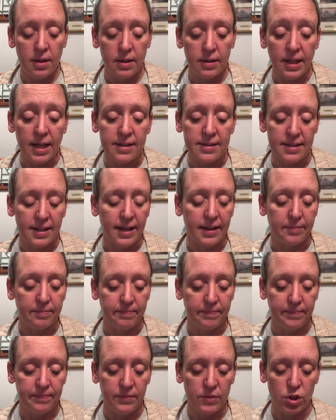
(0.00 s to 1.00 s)
Thanks, Dad.
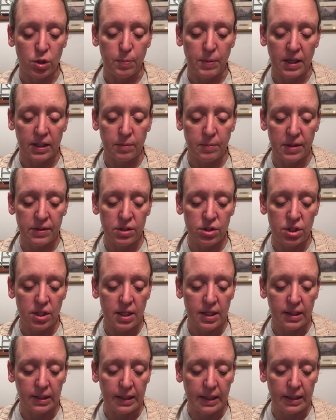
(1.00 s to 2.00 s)
She pecked him on the
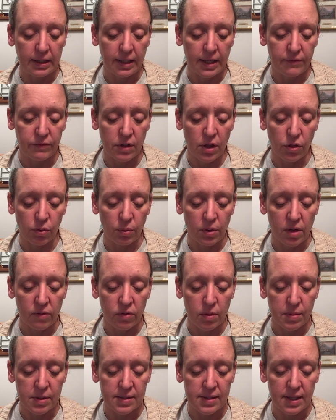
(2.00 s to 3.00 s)
cheek and then left the three of
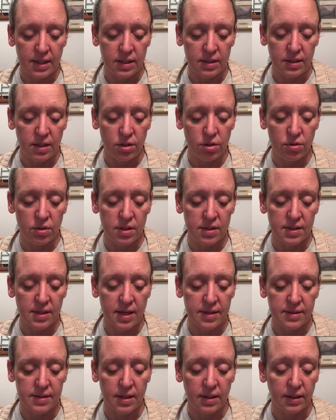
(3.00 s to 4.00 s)
them as they continued
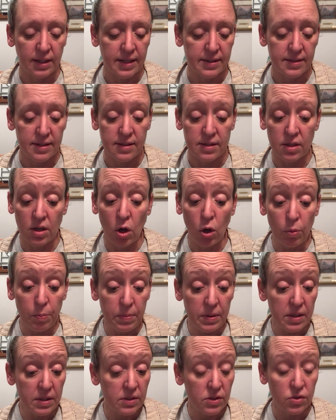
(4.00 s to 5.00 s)
discussing Lexi's
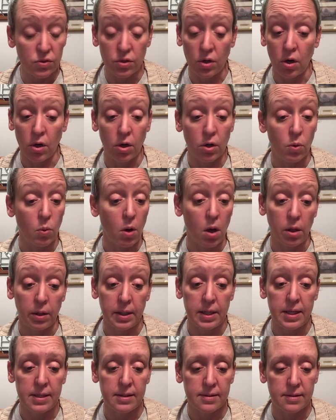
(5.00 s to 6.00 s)
copious star
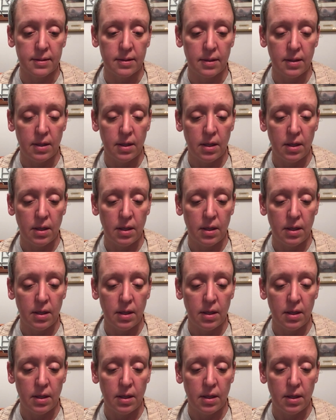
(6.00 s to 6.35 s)
qualities.